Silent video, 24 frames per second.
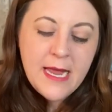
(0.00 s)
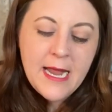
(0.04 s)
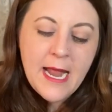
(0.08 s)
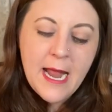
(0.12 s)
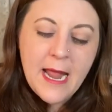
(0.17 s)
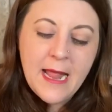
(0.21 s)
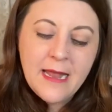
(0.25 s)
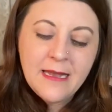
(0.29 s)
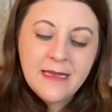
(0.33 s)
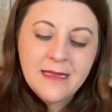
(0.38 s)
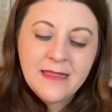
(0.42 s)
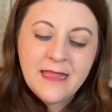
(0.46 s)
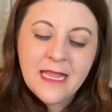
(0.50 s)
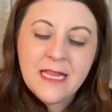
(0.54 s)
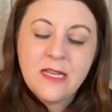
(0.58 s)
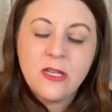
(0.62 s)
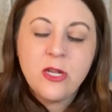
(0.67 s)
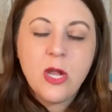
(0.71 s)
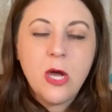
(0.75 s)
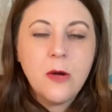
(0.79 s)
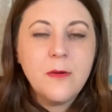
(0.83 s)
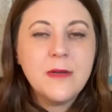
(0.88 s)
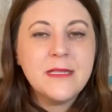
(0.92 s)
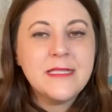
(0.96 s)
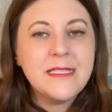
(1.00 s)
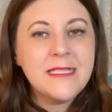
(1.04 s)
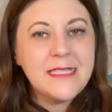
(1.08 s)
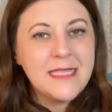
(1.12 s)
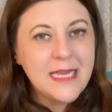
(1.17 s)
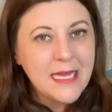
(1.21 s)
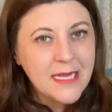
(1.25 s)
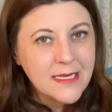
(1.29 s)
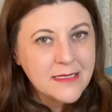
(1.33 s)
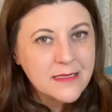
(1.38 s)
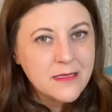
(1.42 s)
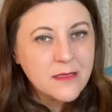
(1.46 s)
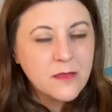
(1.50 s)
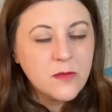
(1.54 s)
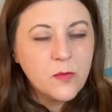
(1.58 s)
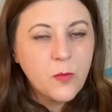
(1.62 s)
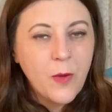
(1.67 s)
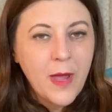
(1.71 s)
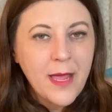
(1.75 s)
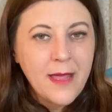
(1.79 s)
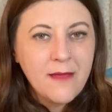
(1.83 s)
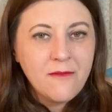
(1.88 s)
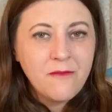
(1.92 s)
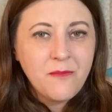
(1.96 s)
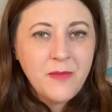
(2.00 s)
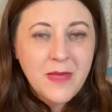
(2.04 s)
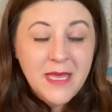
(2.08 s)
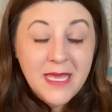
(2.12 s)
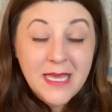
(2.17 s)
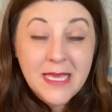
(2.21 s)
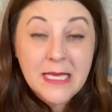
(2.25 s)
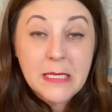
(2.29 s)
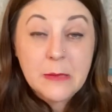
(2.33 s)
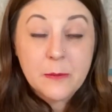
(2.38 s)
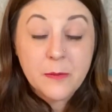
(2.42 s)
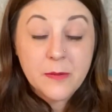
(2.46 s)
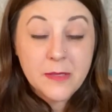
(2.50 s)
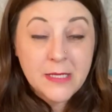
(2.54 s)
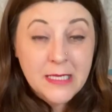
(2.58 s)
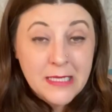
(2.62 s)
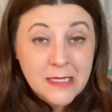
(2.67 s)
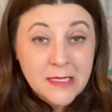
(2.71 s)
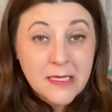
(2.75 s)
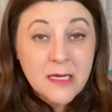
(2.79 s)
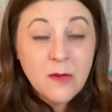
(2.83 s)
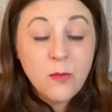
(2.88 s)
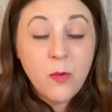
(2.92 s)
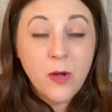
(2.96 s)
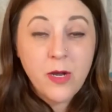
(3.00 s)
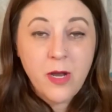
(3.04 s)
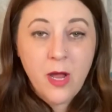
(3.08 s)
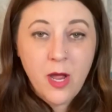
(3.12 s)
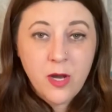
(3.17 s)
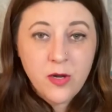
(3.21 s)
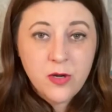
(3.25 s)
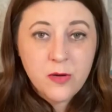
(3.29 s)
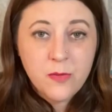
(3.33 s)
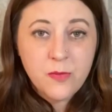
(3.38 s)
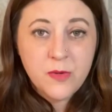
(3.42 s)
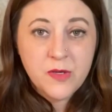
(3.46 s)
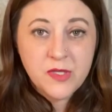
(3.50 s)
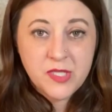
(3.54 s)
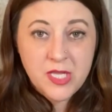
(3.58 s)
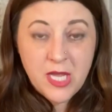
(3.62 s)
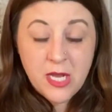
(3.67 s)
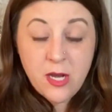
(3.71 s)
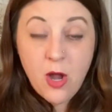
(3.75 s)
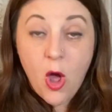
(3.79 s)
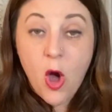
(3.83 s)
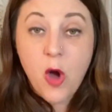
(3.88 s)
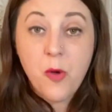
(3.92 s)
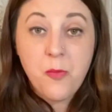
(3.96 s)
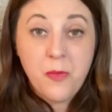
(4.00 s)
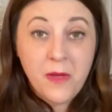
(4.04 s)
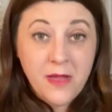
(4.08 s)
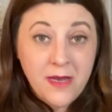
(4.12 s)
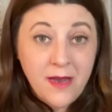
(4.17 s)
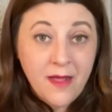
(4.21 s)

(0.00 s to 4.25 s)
and they know it stands in the way of being completely 100% open,